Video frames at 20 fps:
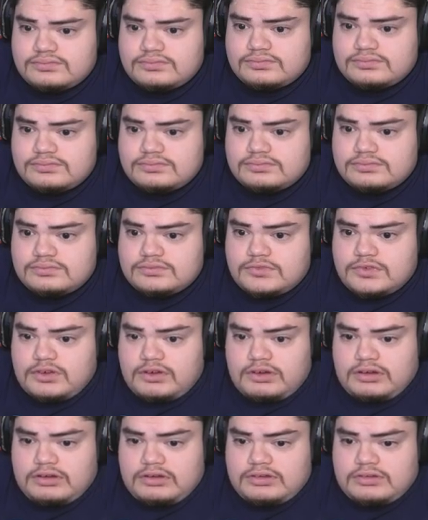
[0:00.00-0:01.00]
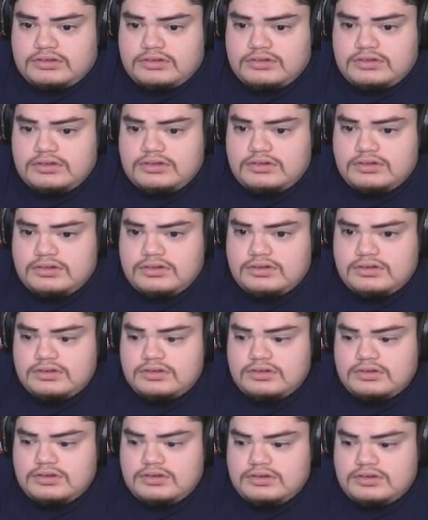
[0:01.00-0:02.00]

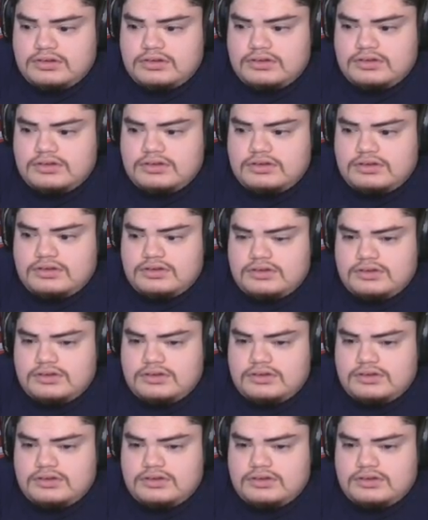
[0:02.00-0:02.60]
Nothing is said.